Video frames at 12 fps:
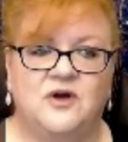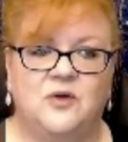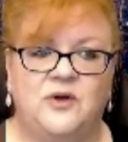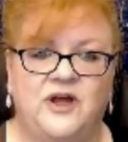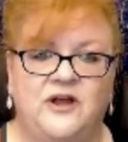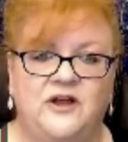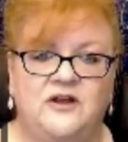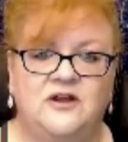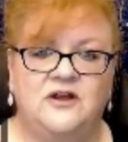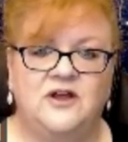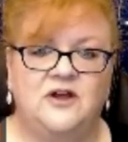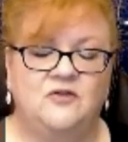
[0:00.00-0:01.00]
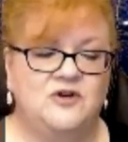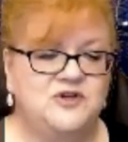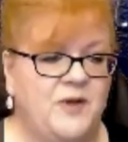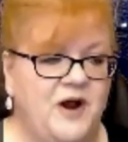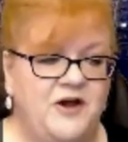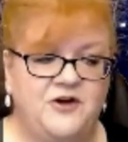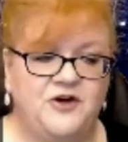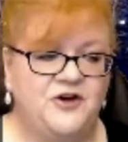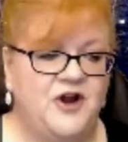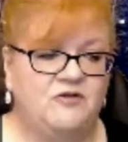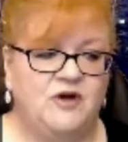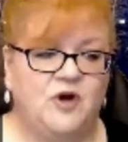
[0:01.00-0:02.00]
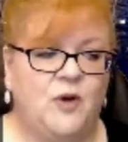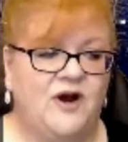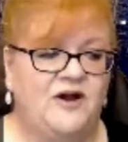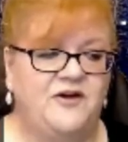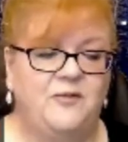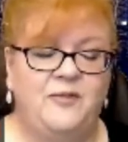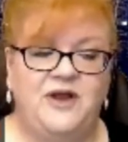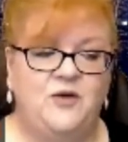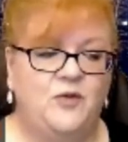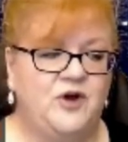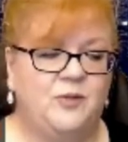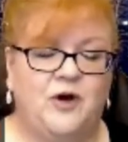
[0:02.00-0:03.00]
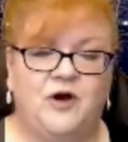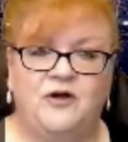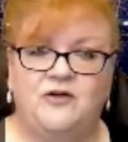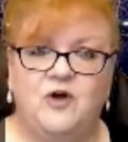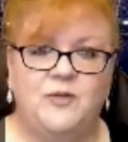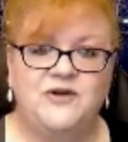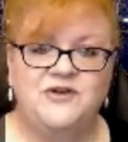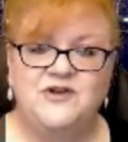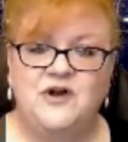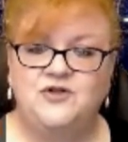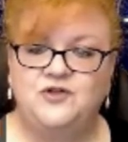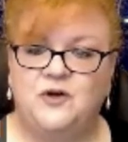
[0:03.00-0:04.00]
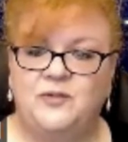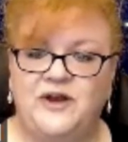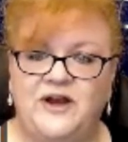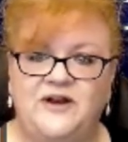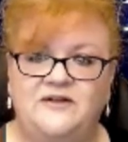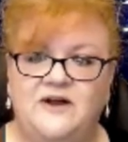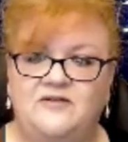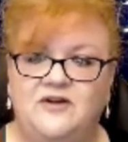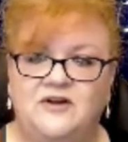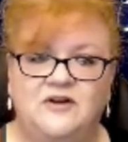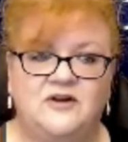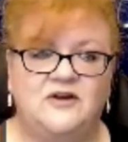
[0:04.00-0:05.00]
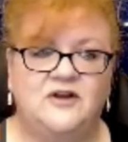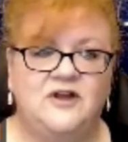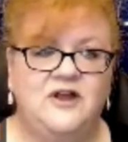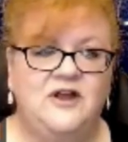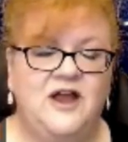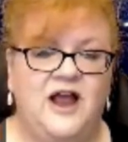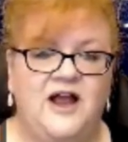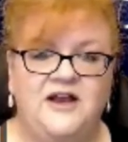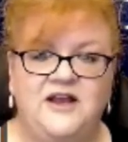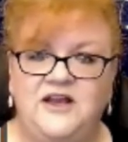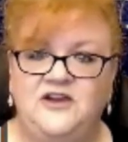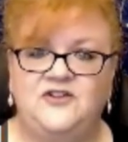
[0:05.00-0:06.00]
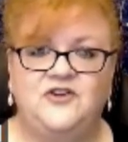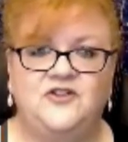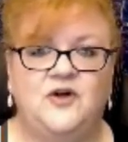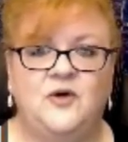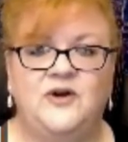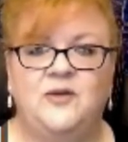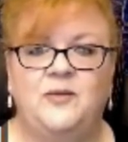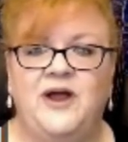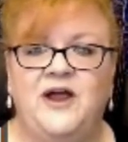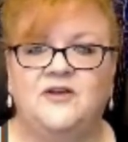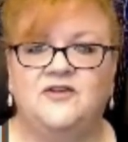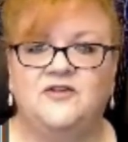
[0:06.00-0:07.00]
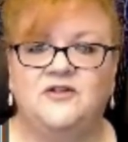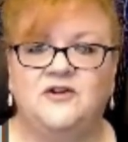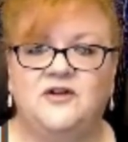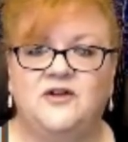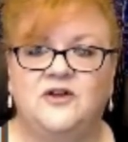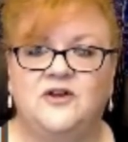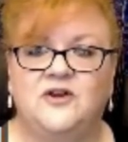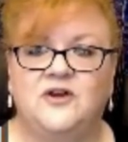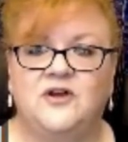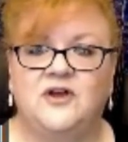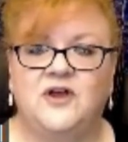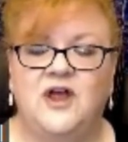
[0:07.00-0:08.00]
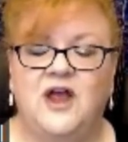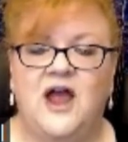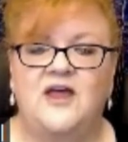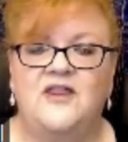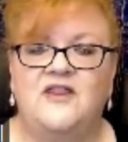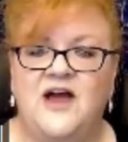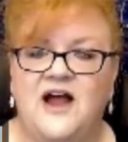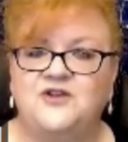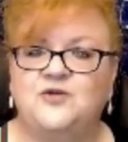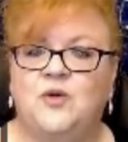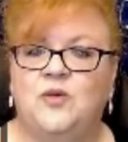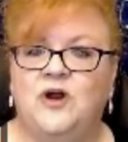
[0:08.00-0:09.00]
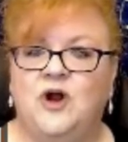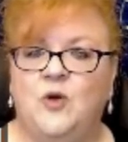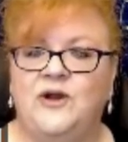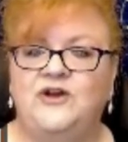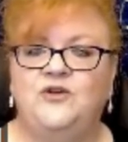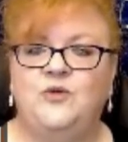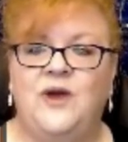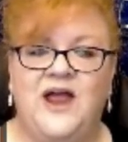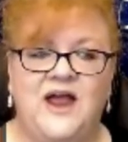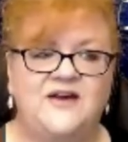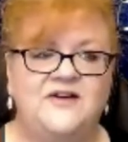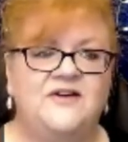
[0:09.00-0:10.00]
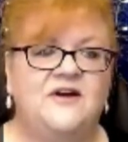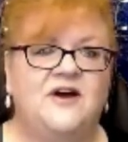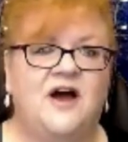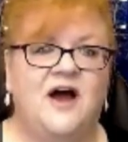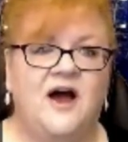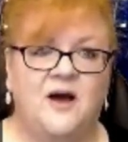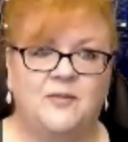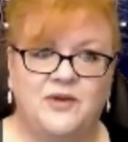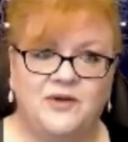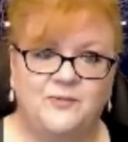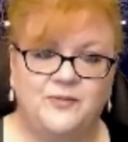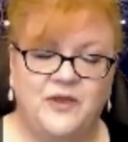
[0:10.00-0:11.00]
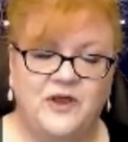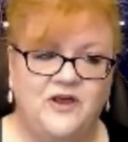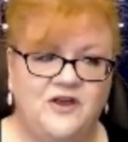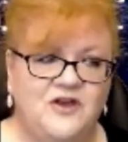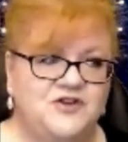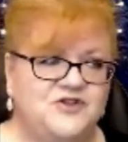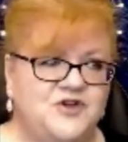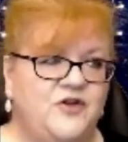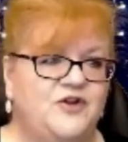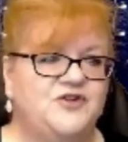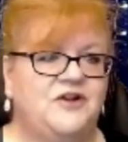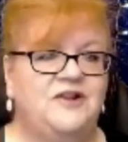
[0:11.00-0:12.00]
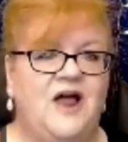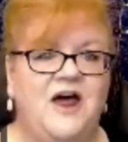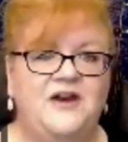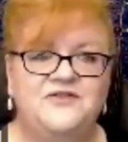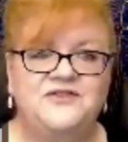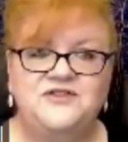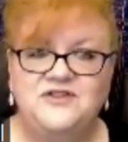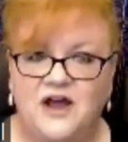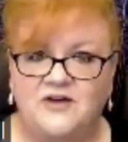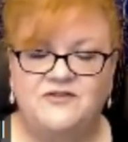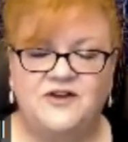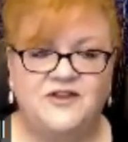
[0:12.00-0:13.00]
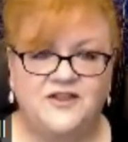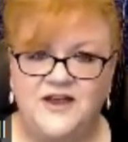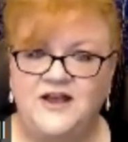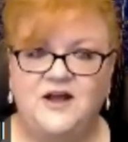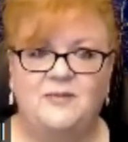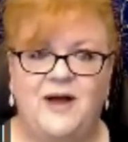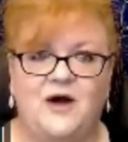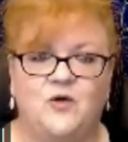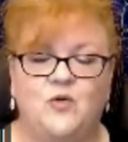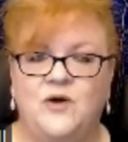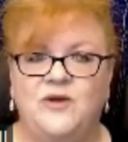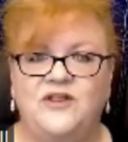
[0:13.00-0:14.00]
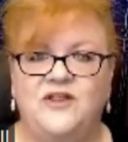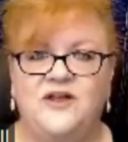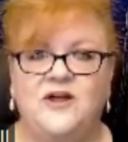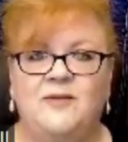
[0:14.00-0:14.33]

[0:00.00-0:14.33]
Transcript: Okay? Responder, you're not required to bid when your partner opens no trump at any level. And East is going to pass. And that's where we're going to end up. So there's a lot of stuff to think about when we think